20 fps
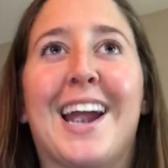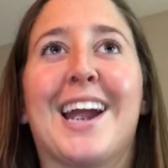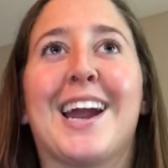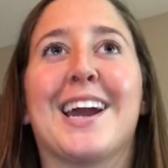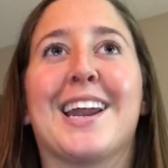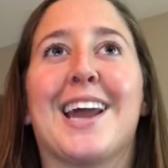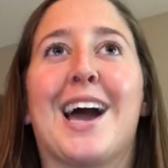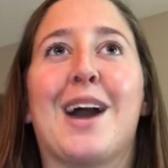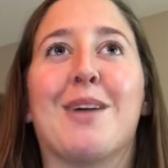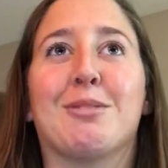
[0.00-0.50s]

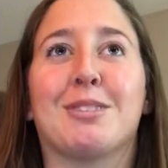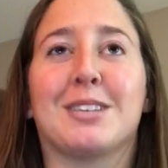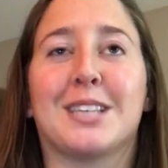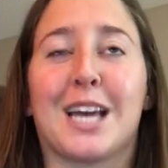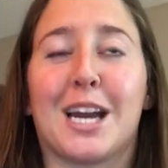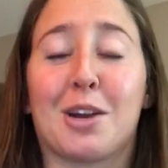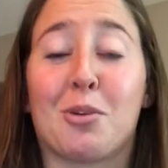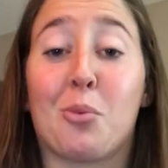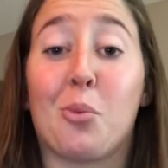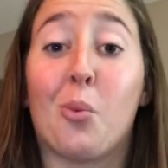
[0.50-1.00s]
and I was
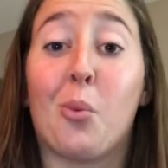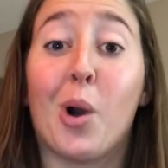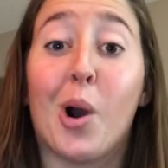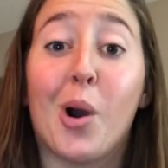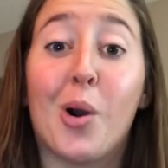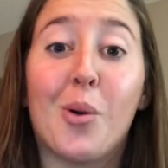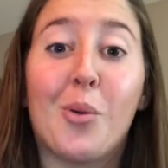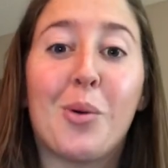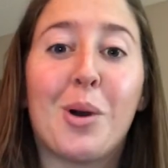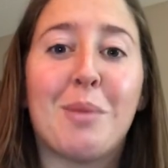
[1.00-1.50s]
like,
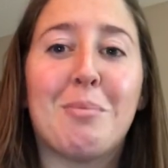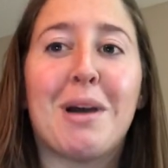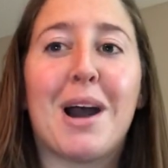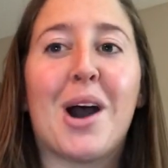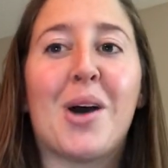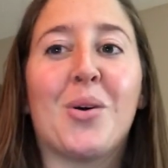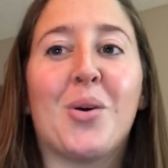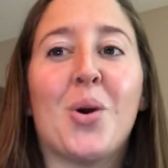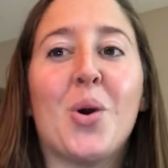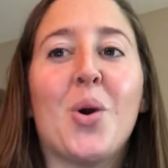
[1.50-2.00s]
whoa,
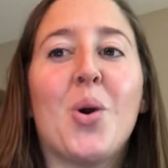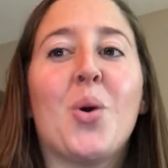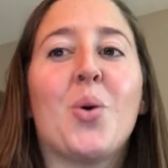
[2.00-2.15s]
about